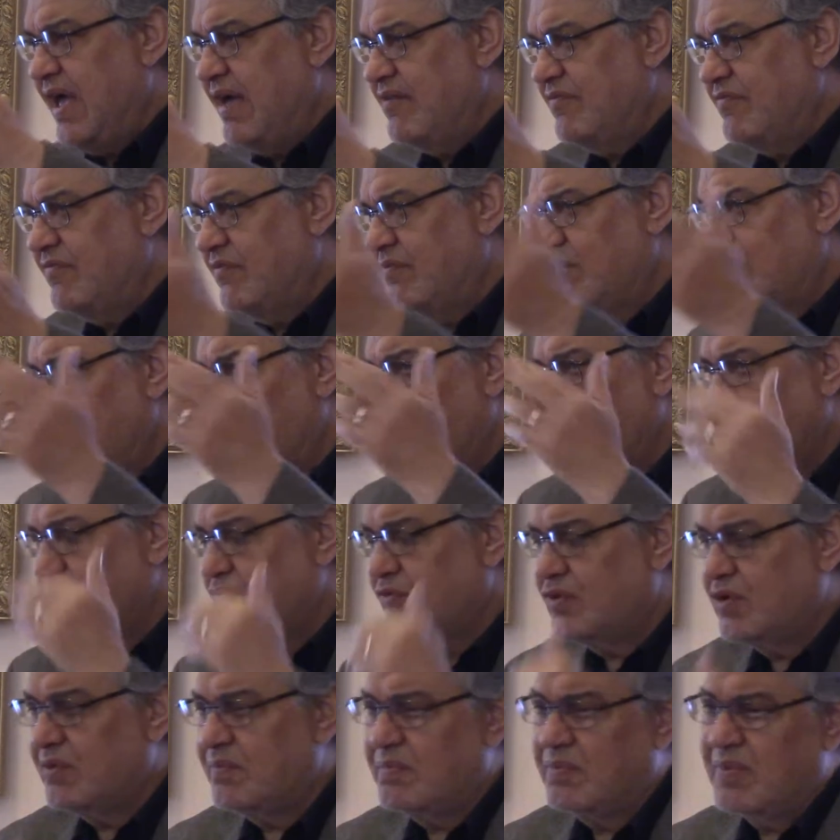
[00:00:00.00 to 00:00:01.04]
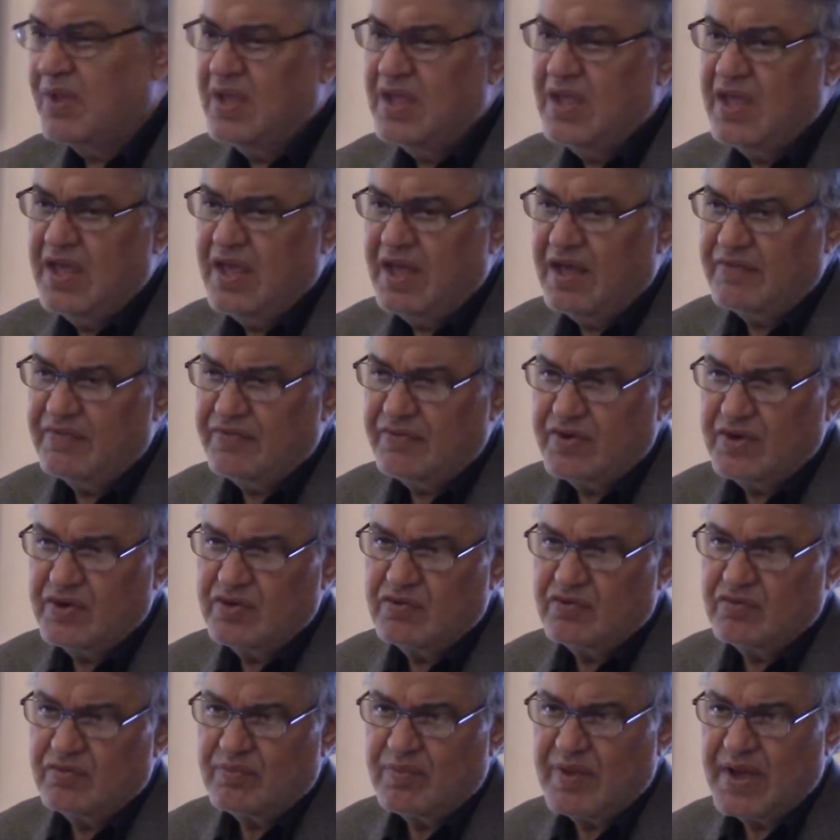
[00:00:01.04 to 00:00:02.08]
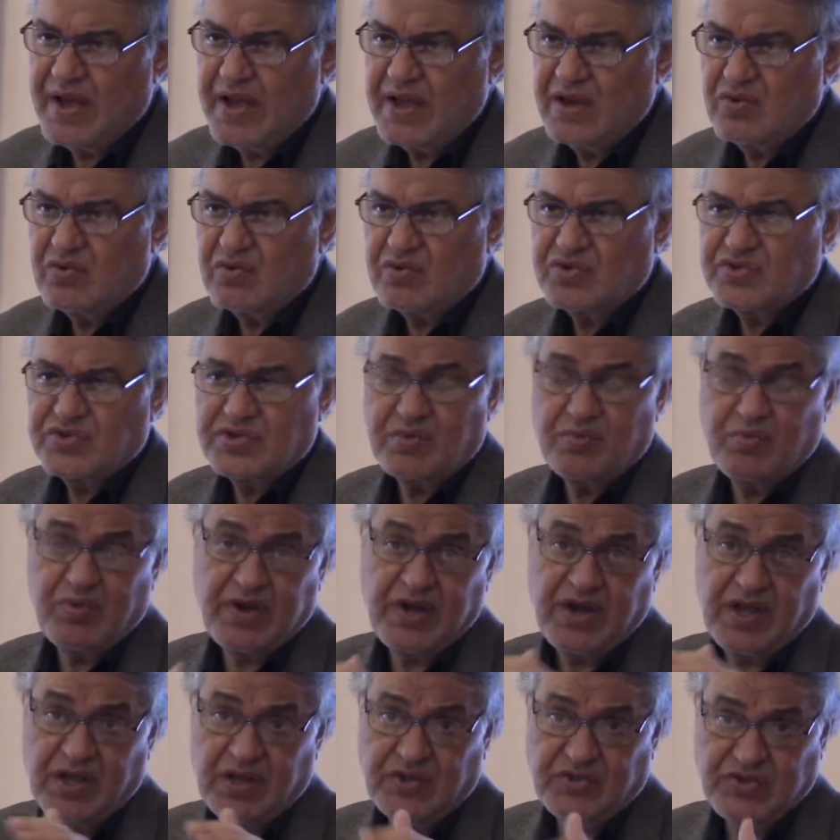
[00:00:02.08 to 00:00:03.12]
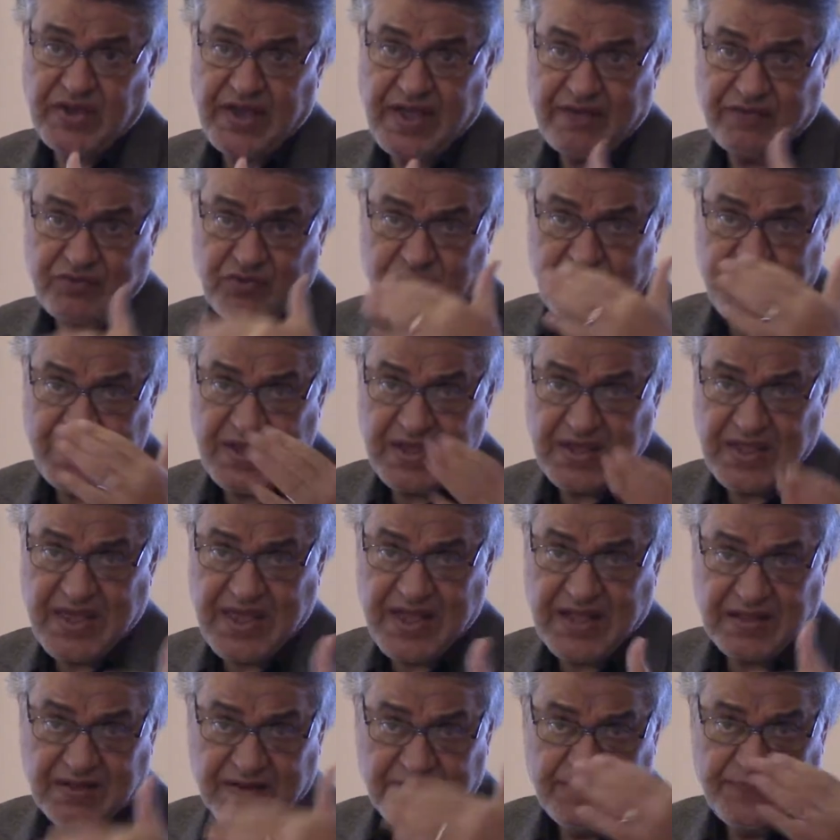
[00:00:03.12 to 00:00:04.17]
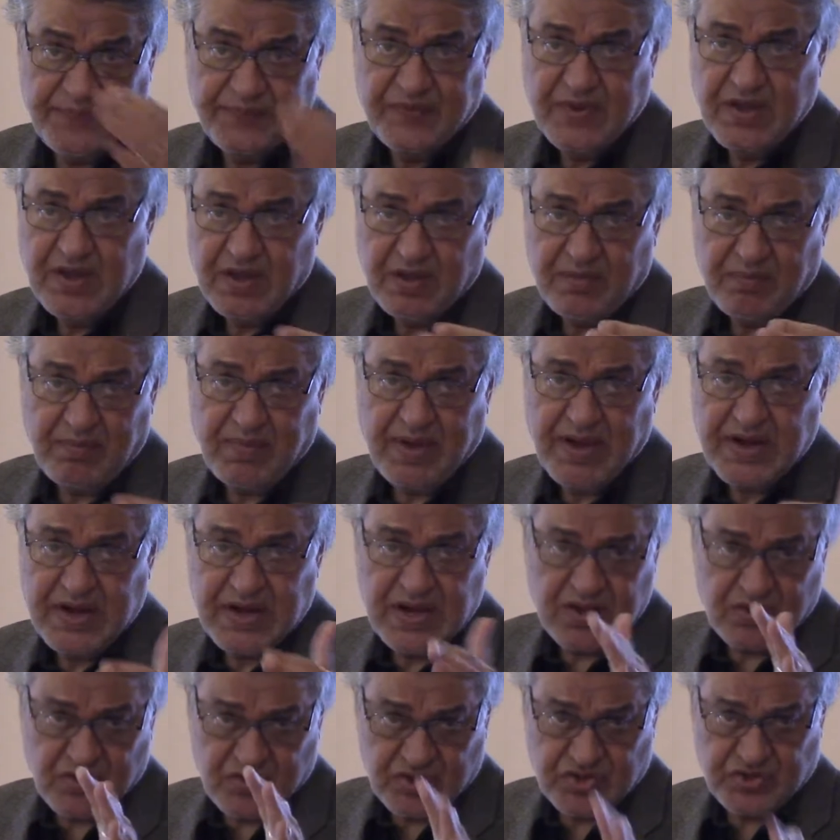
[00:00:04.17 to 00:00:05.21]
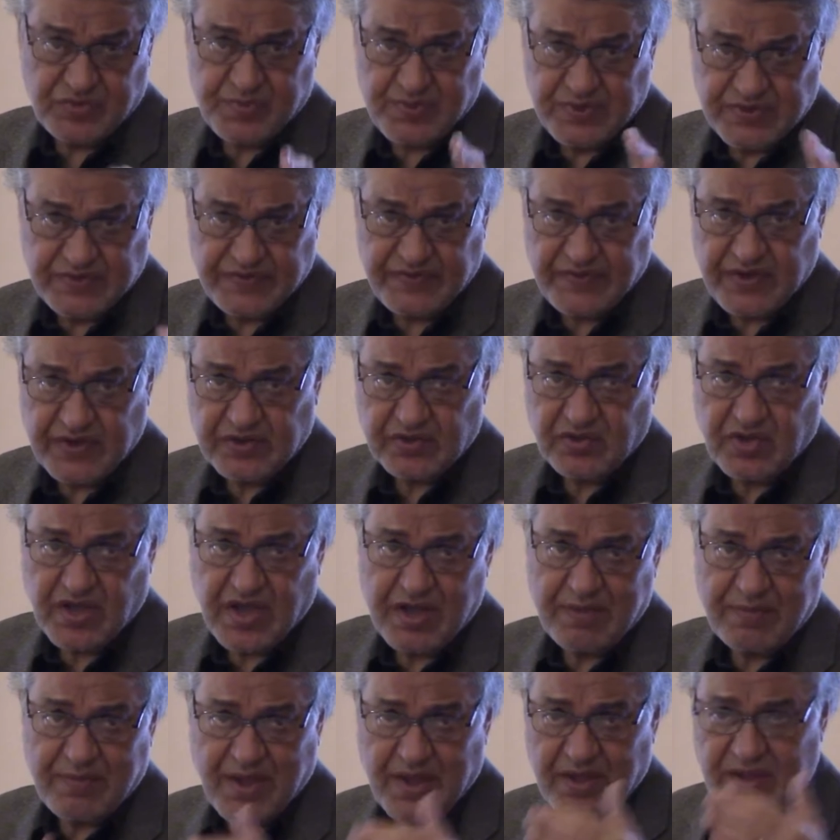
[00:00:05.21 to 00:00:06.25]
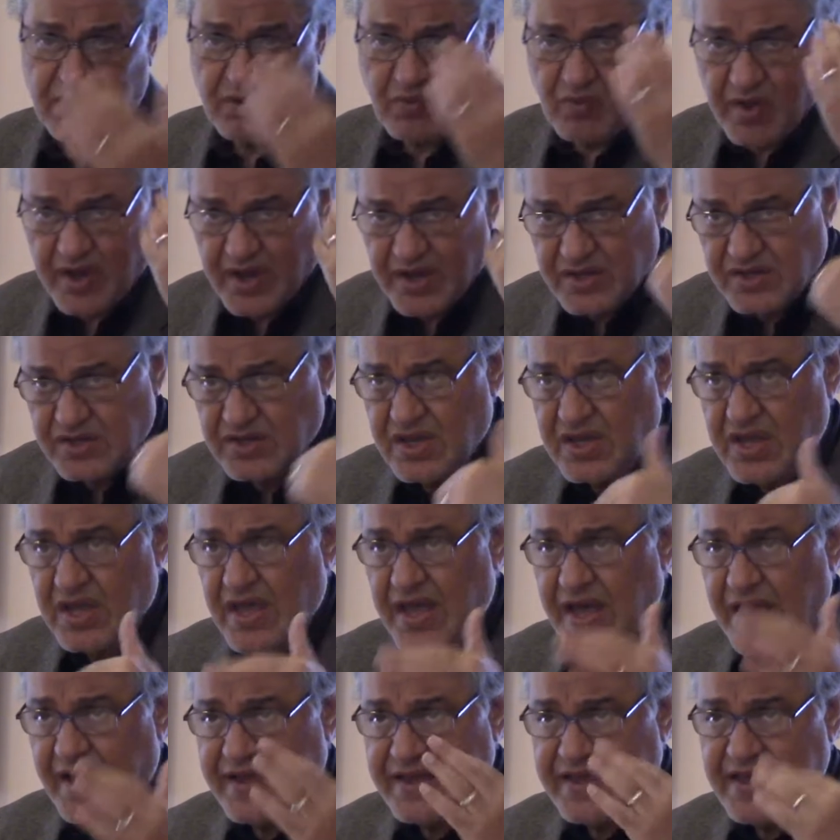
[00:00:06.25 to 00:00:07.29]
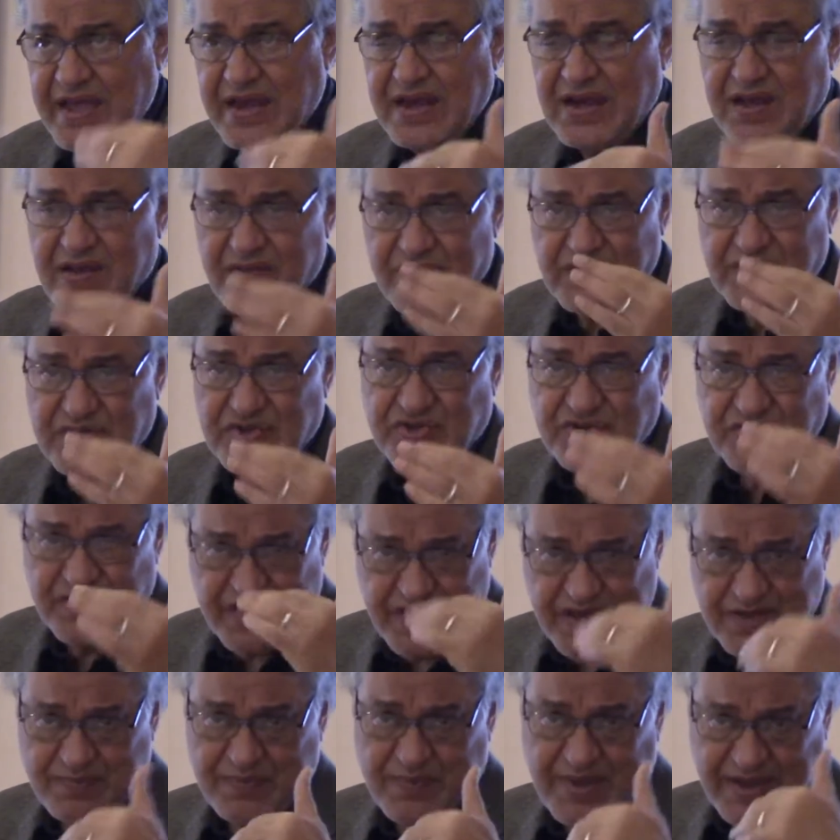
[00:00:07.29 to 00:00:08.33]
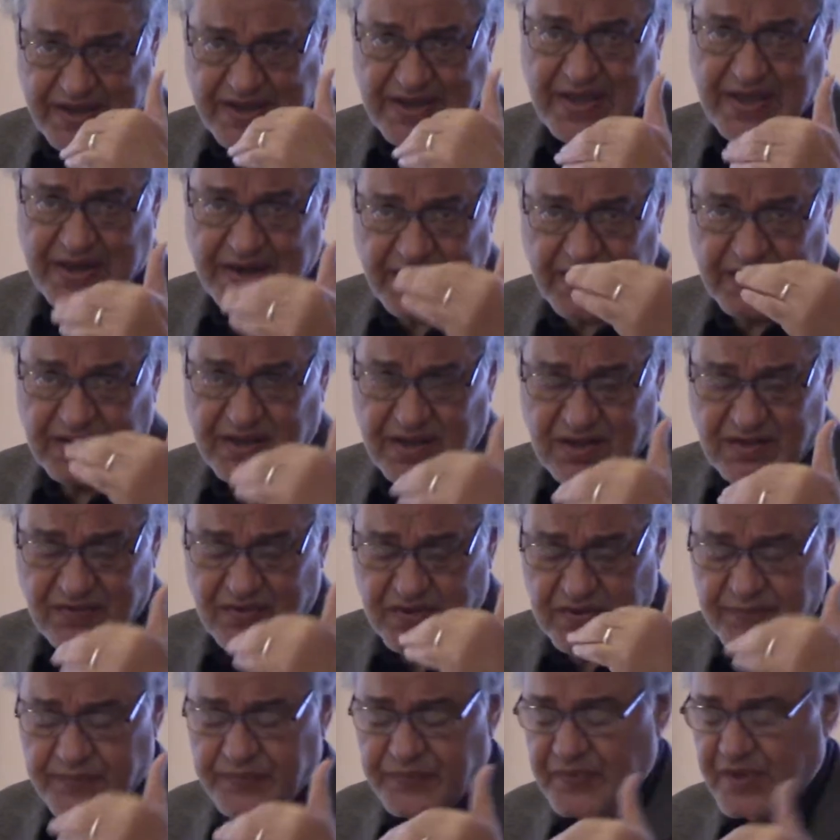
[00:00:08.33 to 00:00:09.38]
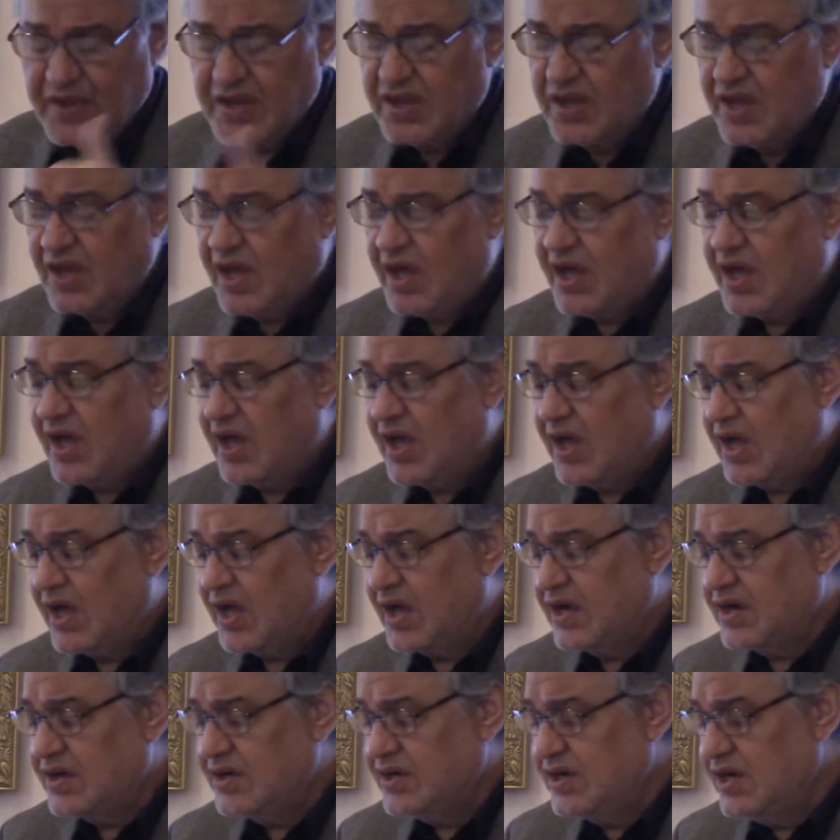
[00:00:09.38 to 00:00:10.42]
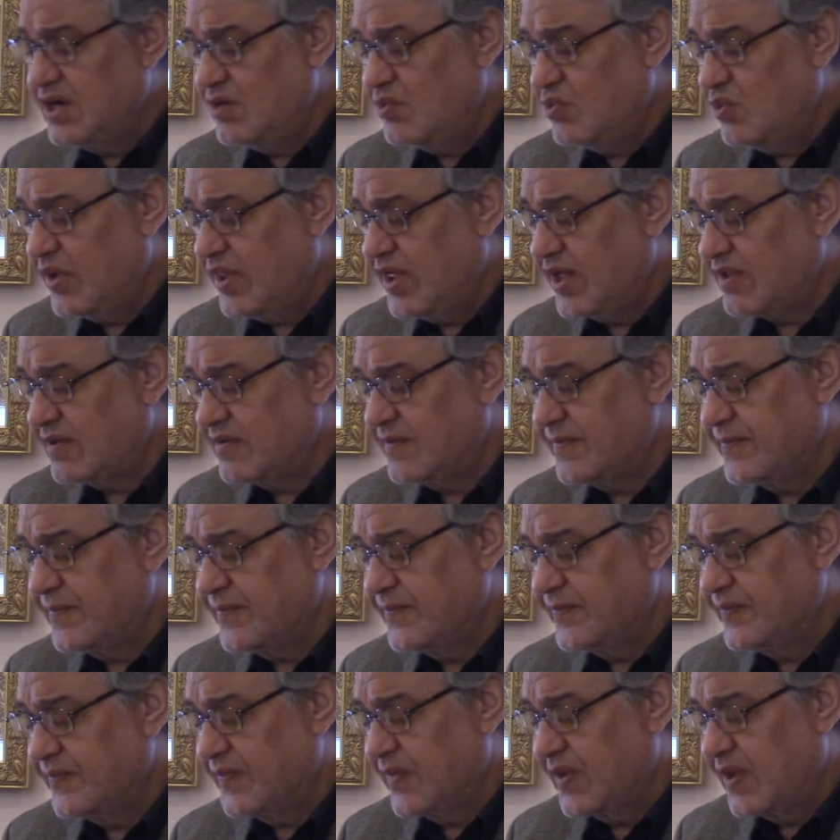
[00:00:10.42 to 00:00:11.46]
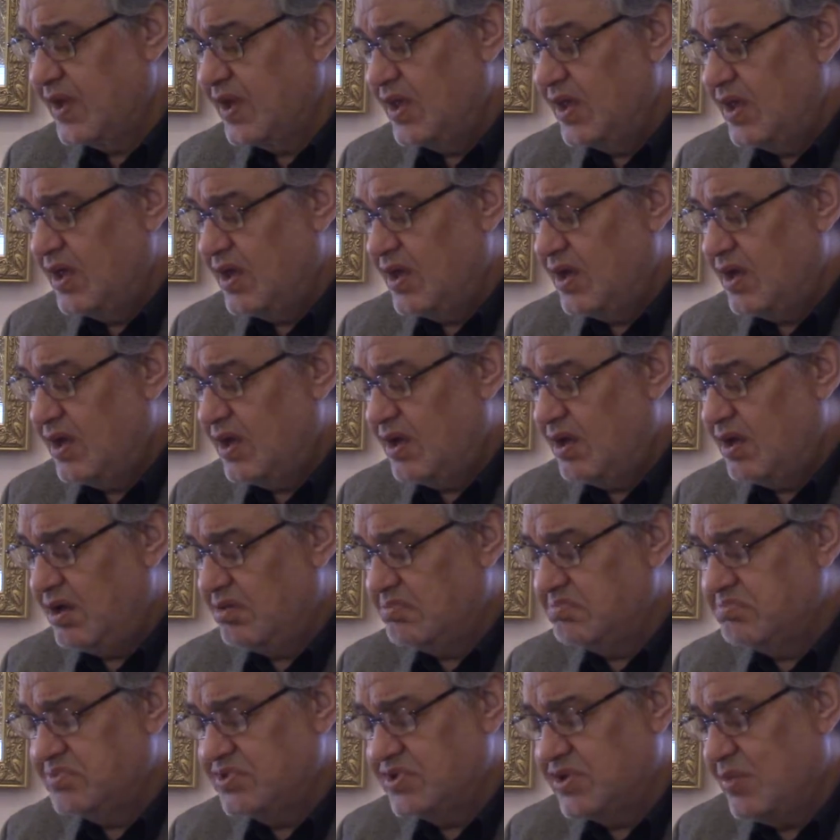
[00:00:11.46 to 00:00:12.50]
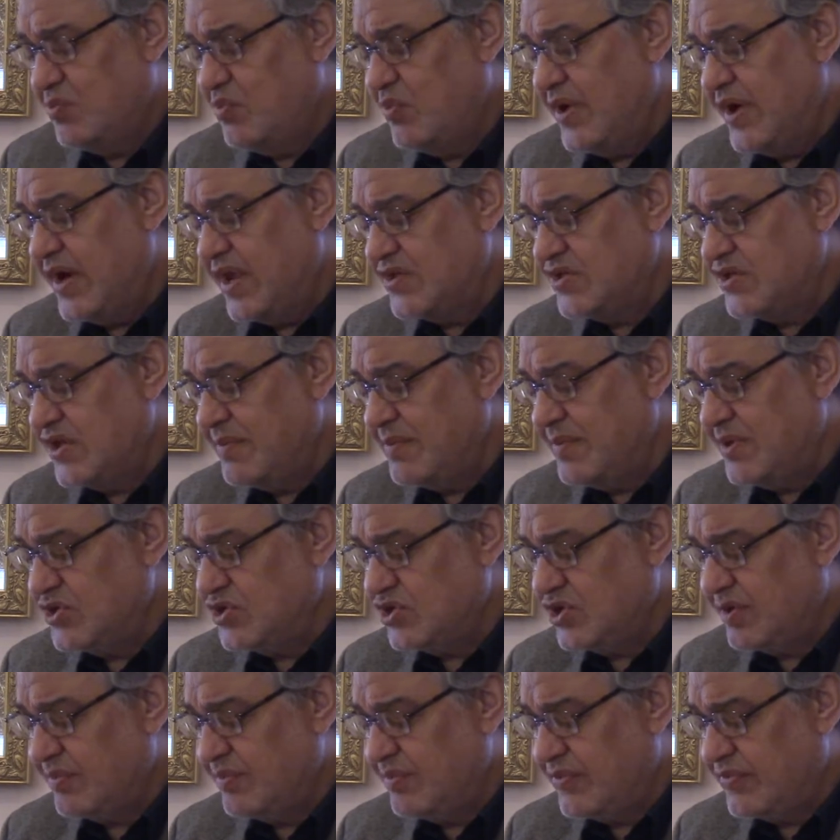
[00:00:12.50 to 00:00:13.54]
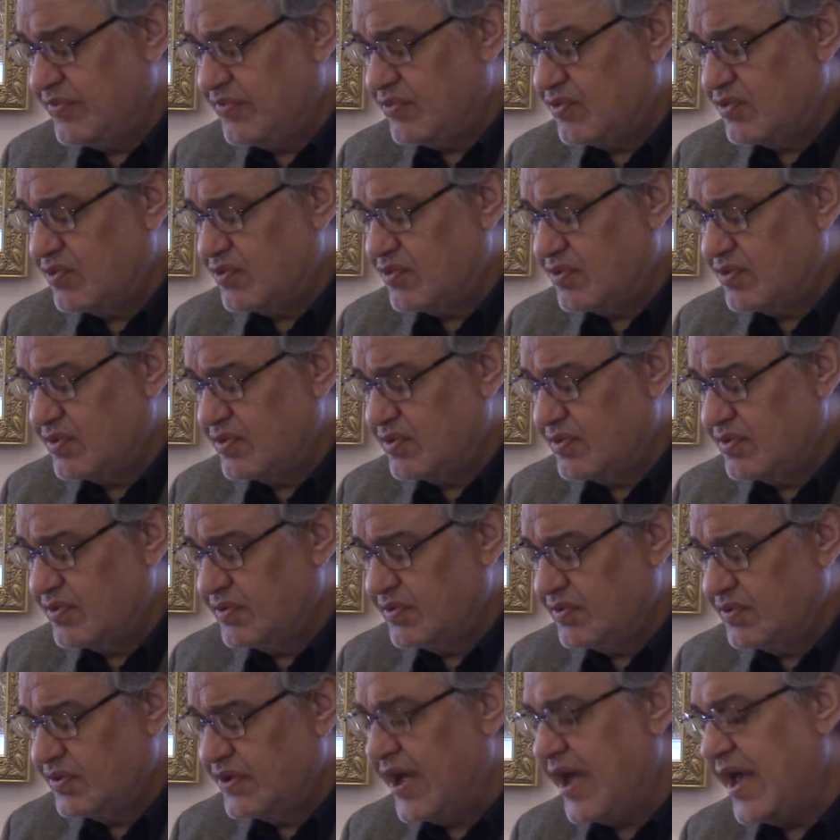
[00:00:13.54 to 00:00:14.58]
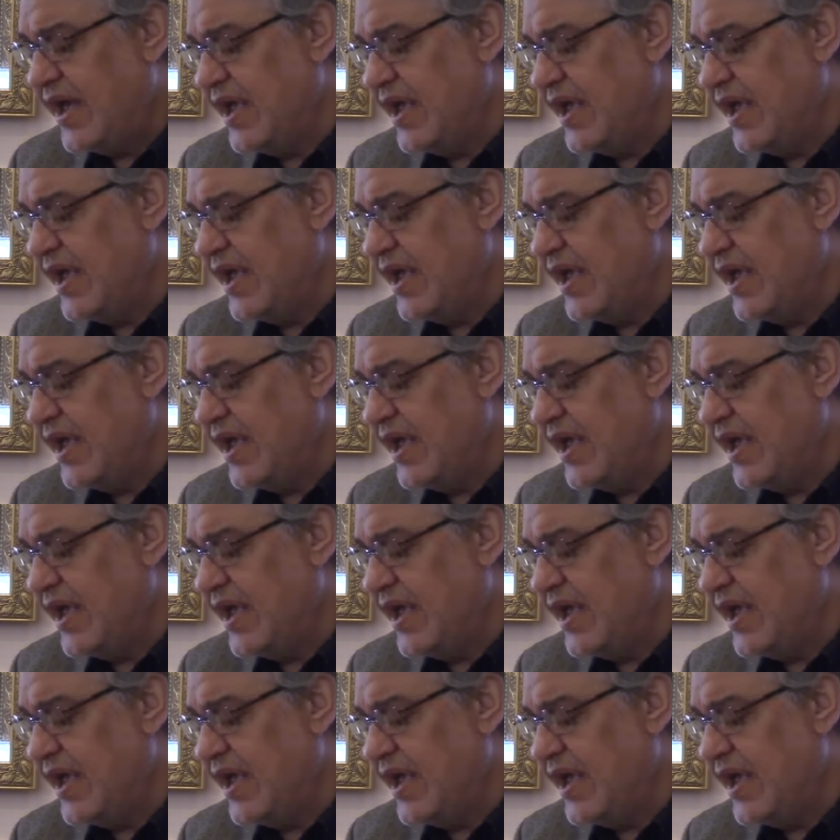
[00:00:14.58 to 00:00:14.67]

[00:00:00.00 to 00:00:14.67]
borrowed from a friend of mine or someone else, I have to pay that money on a specific time. Otherwise, I can't even sleep. I cannot even uh, deal with it. Uh, someone, as I mentioned before, died.